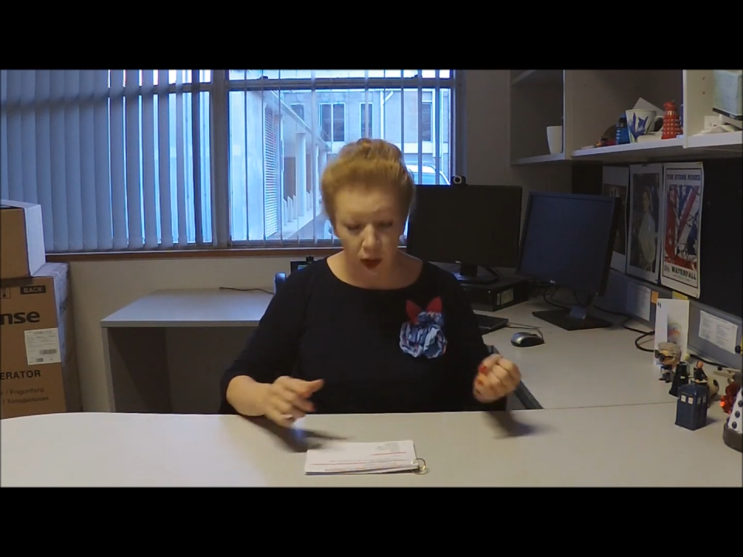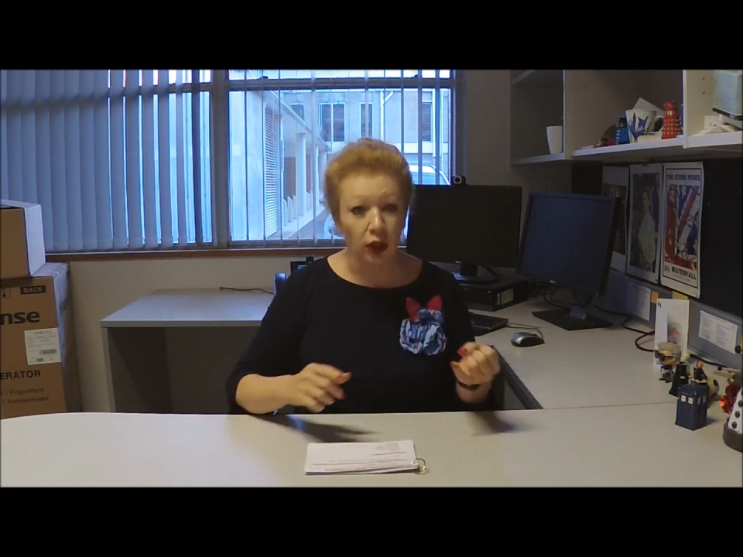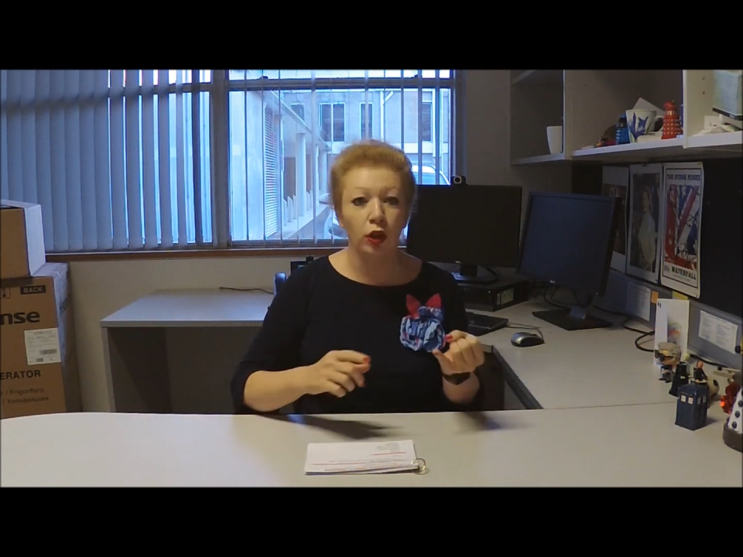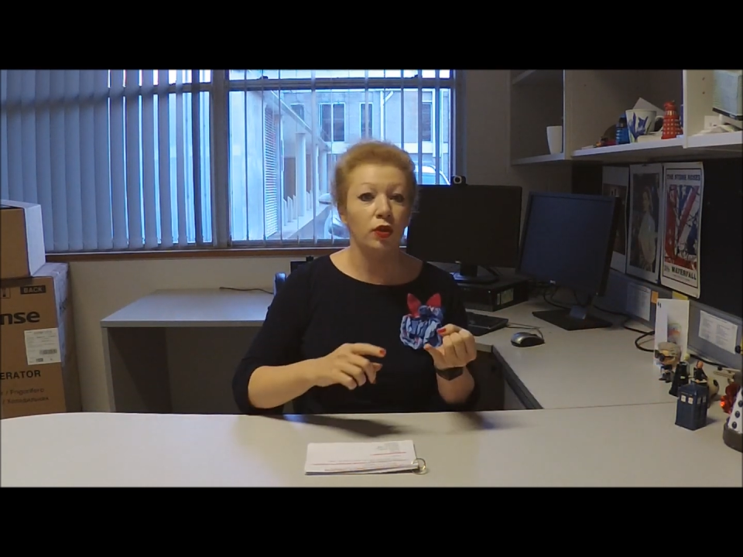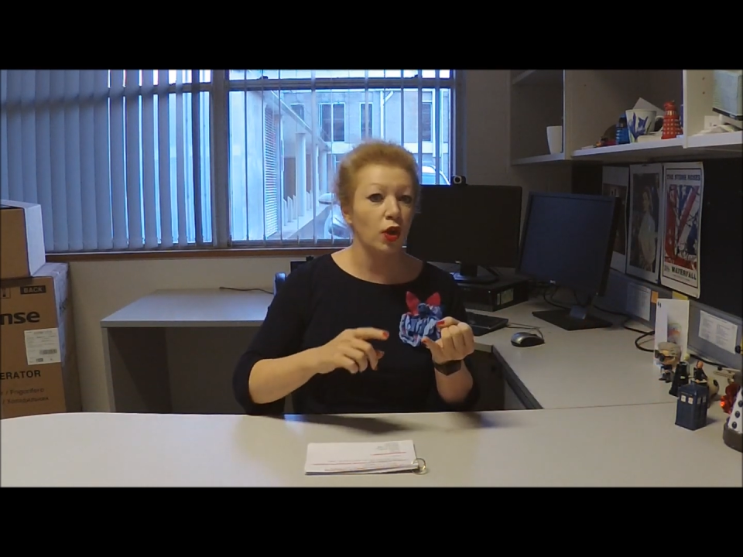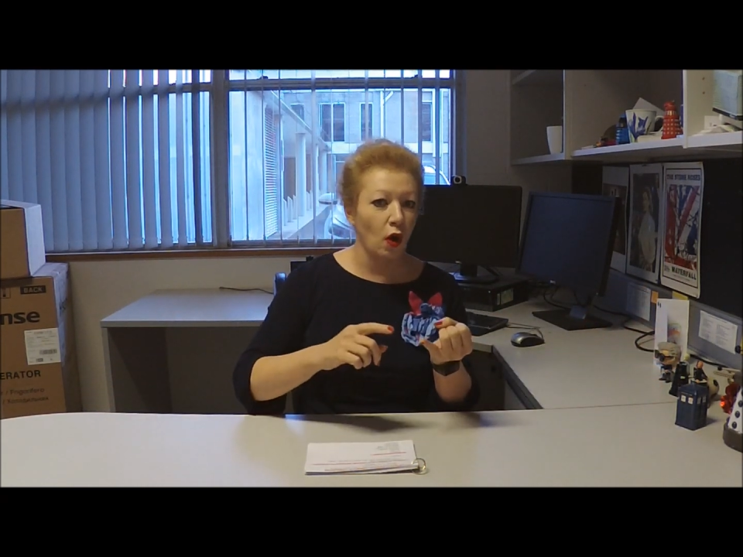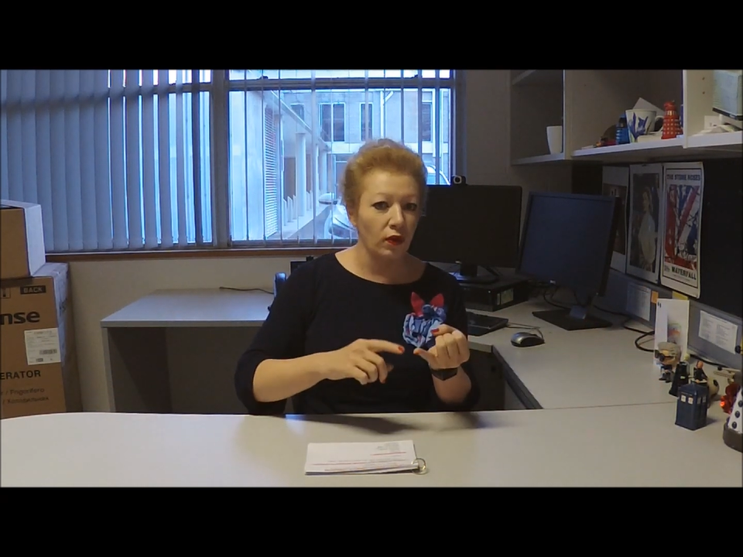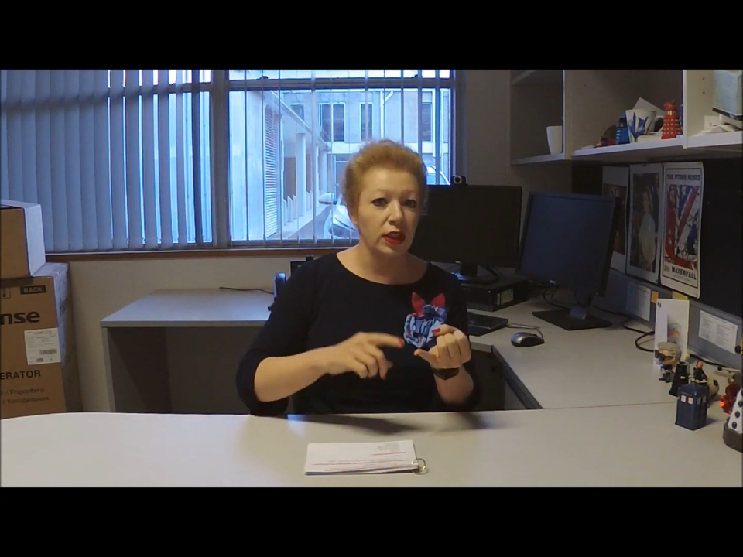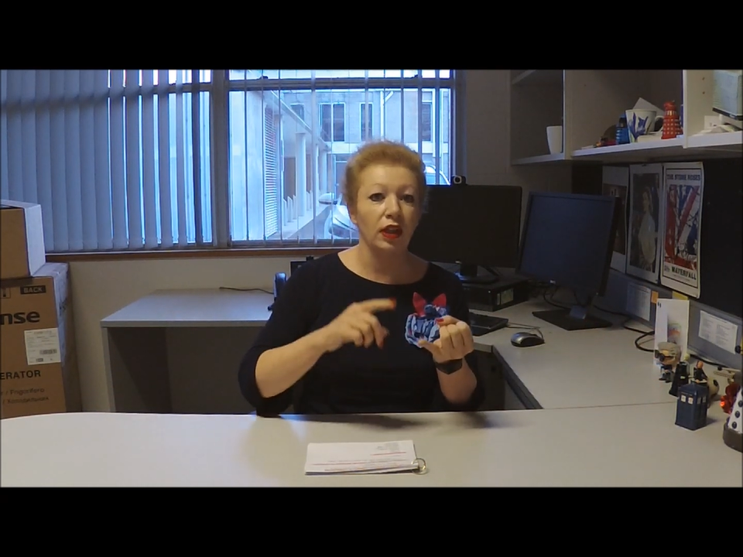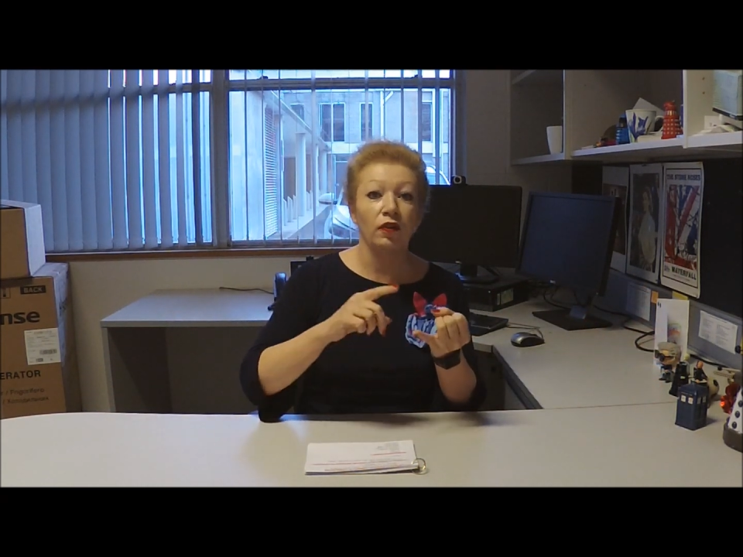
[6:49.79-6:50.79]
It includes
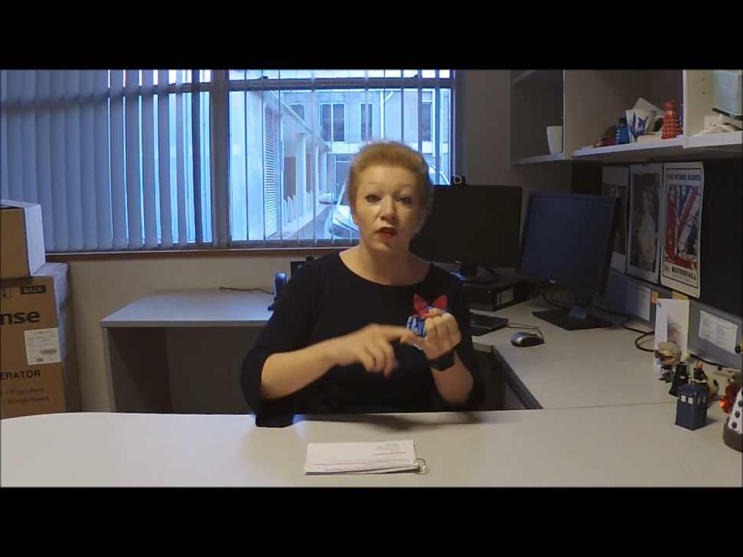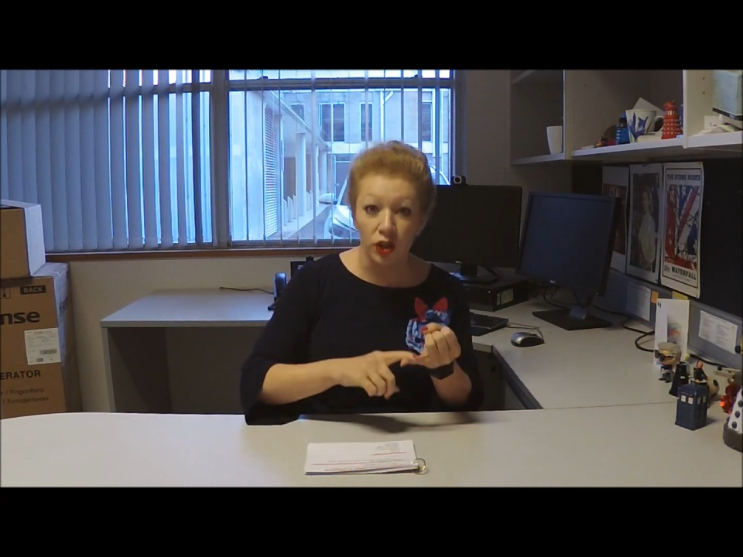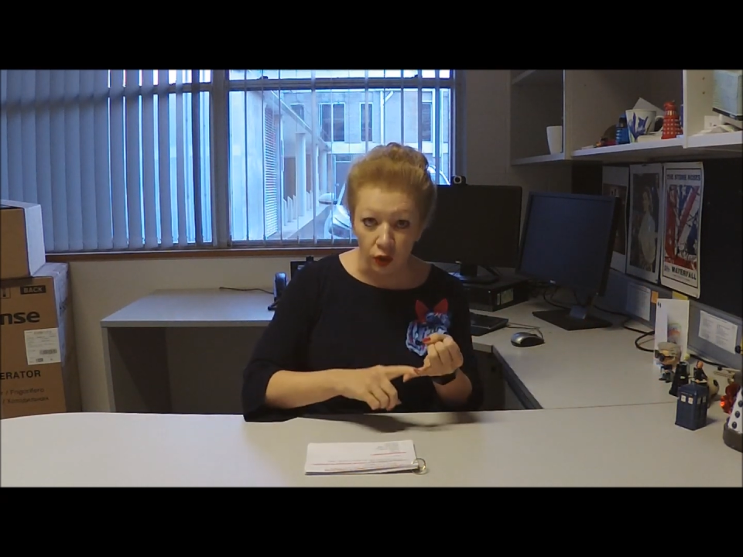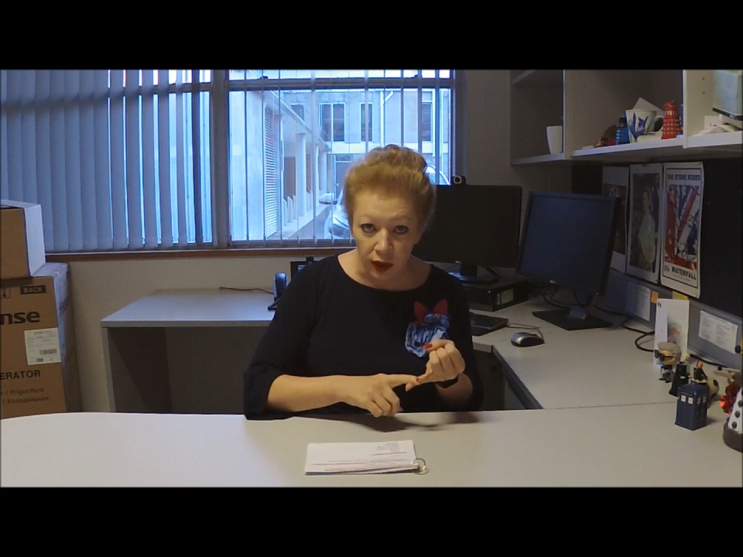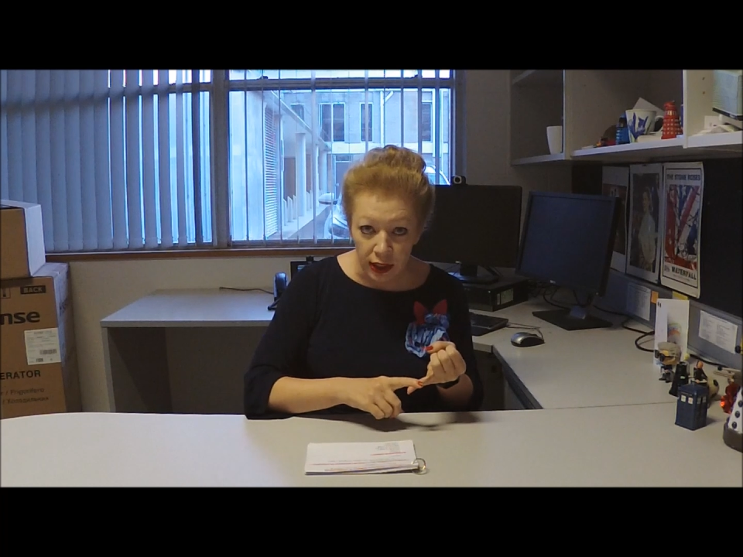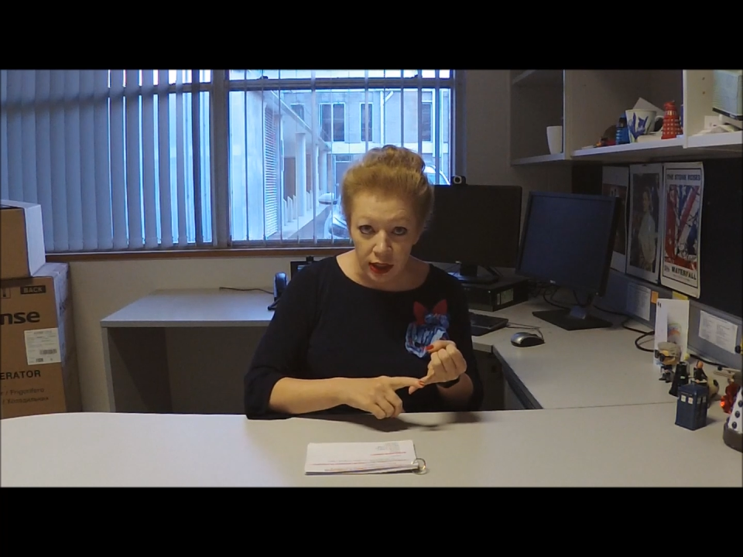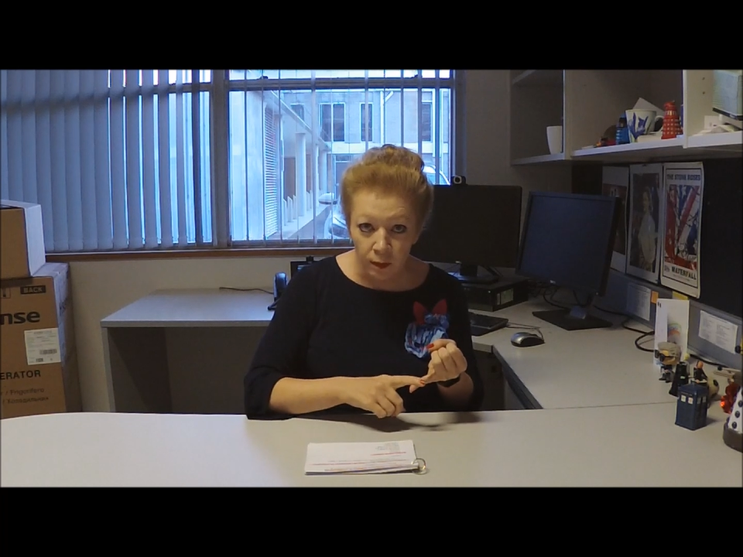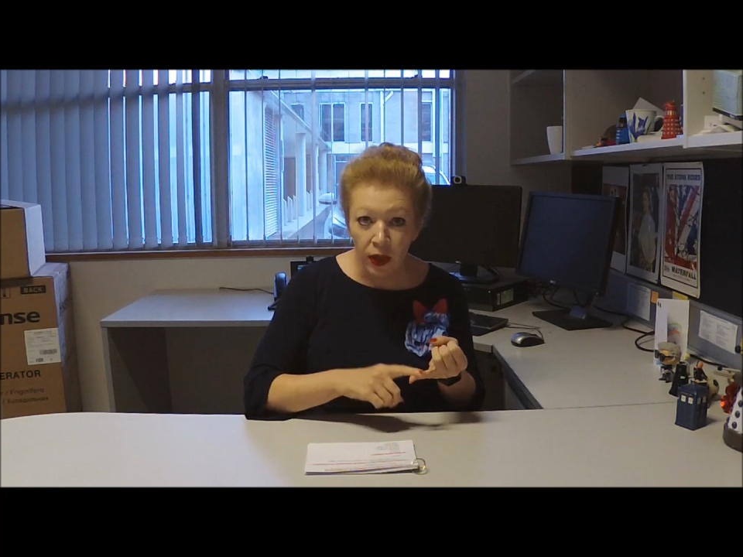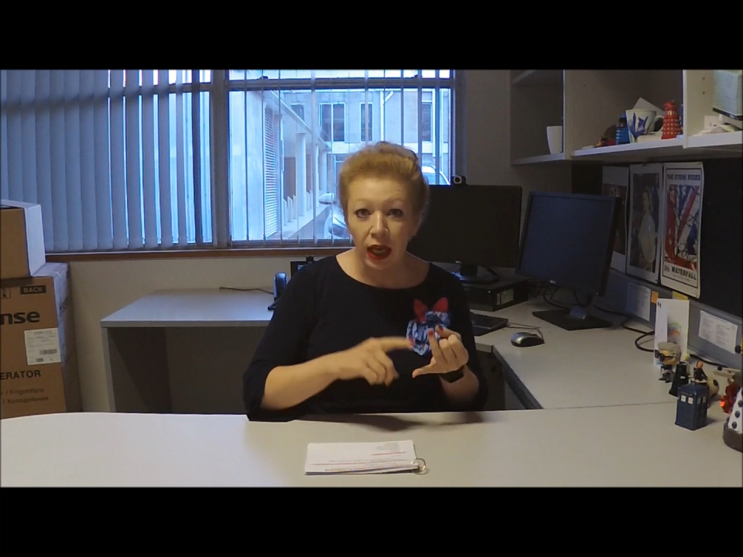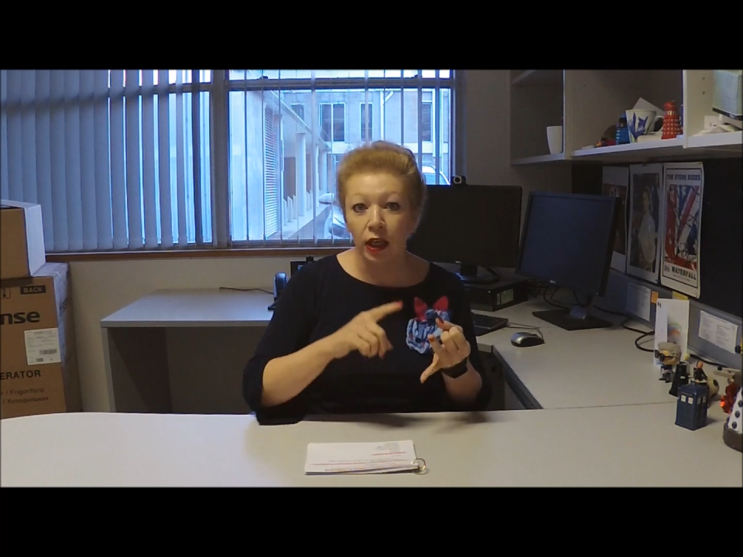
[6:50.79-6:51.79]
obviously fisheries,